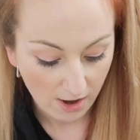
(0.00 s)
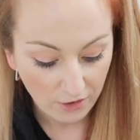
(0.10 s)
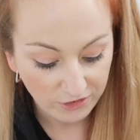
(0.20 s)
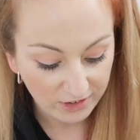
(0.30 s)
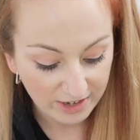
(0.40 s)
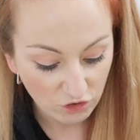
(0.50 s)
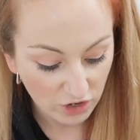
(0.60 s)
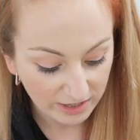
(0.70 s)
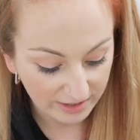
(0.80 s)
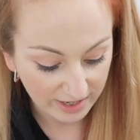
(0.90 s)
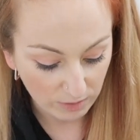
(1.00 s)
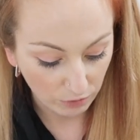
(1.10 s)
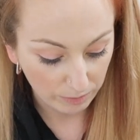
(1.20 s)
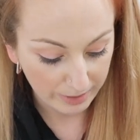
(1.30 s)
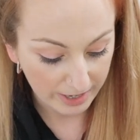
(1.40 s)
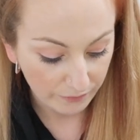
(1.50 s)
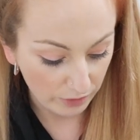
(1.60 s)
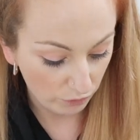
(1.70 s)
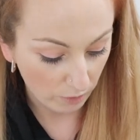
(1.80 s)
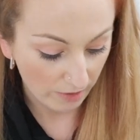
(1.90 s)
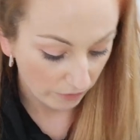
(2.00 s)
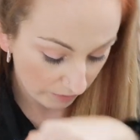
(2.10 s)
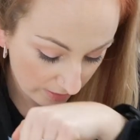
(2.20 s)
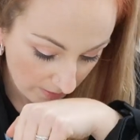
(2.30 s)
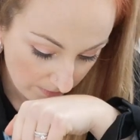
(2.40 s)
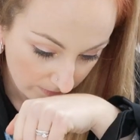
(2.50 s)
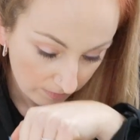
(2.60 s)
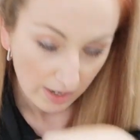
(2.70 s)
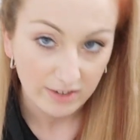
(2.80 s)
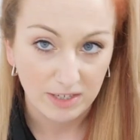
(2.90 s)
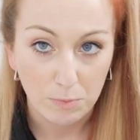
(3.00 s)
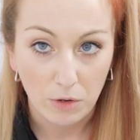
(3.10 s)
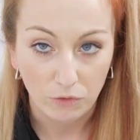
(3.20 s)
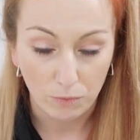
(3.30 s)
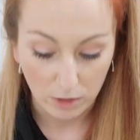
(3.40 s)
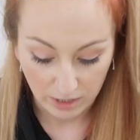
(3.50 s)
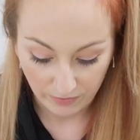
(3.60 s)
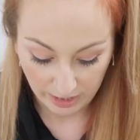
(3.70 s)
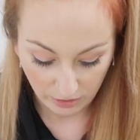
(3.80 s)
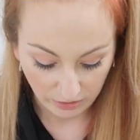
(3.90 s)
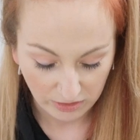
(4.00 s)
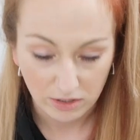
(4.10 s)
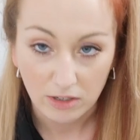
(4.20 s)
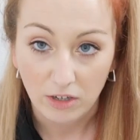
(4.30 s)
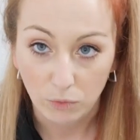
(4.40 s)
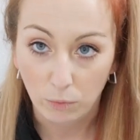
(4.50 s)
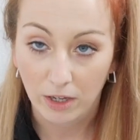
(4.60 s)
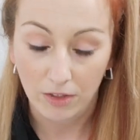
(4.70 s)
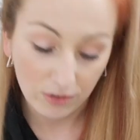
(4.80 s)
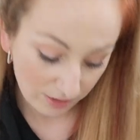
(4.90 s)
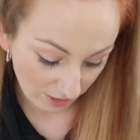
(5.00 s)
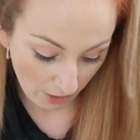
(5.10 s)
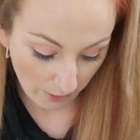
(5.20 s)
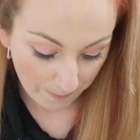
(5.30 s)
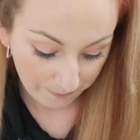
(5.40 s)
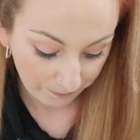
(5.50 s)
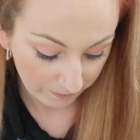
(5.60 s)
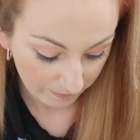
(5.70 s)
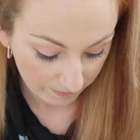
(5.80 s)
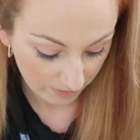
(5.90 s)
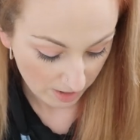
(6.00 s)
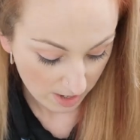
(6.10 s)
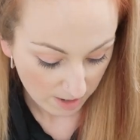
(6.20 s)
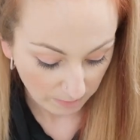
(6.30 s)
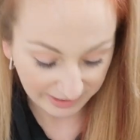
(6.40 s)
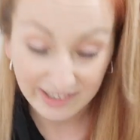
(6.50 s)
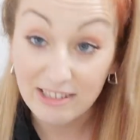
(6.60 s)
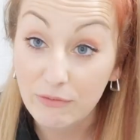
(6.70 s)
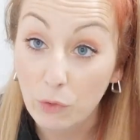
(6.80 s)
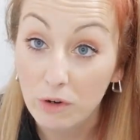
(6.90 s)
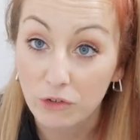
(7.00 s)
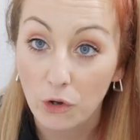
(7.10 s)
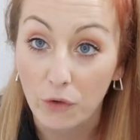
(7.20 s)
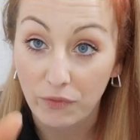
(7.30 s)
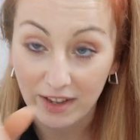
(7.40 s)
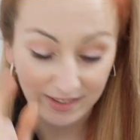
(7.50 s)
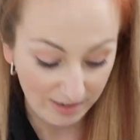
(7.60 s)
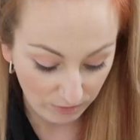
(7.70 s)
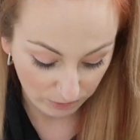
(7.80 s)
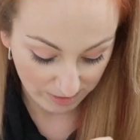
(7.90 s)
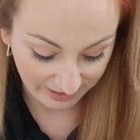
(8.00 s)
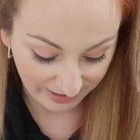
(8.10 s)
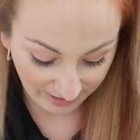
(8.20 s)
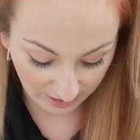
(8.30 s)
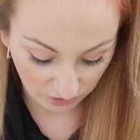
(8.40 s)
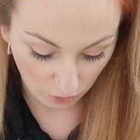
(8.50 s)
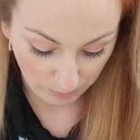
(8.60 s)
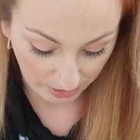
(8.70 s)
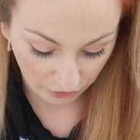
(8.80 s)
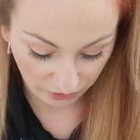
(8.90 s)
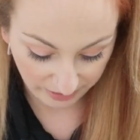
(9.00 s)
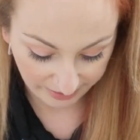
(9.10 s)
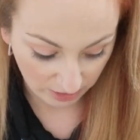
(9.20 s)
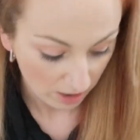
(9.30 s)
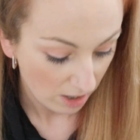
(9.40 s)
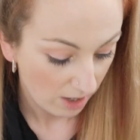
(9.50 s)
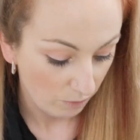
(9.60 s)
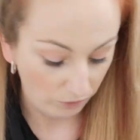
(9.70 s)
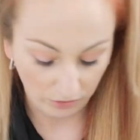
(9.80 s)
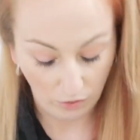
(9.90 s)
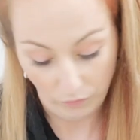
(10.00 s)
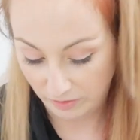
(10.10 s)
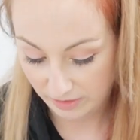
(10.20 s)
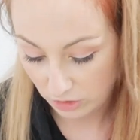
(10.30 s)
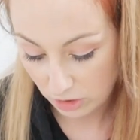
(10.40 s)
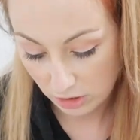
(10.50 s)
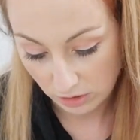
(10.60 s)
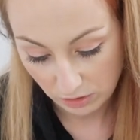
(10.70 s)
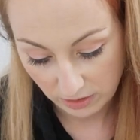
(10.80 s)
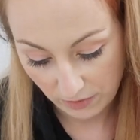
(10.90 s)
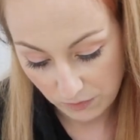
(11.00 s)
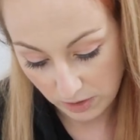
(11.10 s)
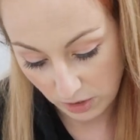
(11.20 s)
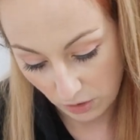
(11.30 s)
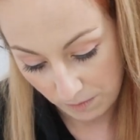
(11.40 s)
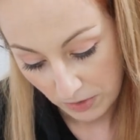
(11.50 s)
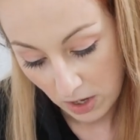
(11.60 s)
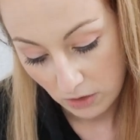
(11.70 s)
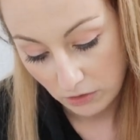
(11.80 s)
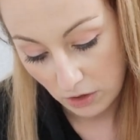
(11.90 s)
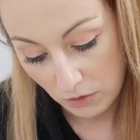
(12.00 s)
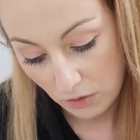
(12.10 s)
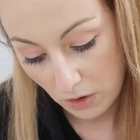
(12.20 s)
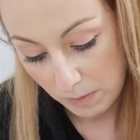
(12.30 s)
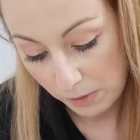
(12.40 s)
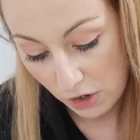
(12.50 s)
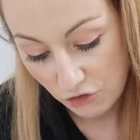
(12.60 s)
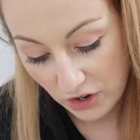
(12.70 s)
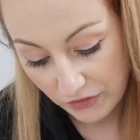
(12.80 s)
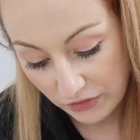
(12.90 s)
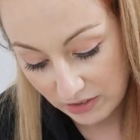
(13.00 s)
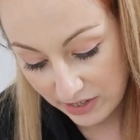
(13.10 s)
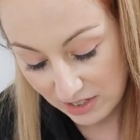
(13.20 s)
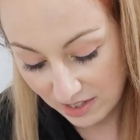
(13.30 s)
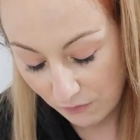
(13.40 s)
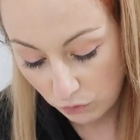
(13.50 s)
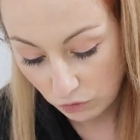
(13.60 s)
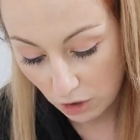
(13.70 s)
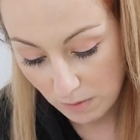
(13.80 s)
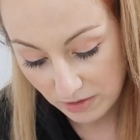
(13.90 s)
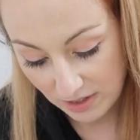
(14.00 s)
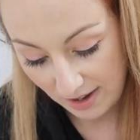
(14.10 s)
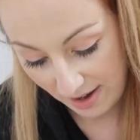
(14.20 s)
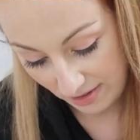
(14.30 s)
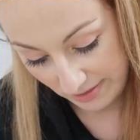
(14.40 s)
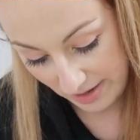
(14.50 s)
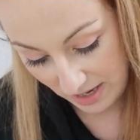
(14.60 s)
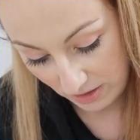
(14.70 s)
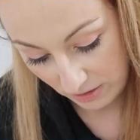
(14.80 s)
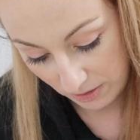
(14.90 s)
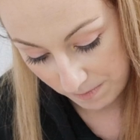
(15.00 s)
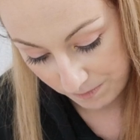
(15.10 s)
I was just intrigued to see what the benefits were of this. It smells really, really nice as well. So my sister thought it was off. That's it. It was my sister that told me because she said, was it off? I said, no, definitely not. So apply generously several times a day as needed.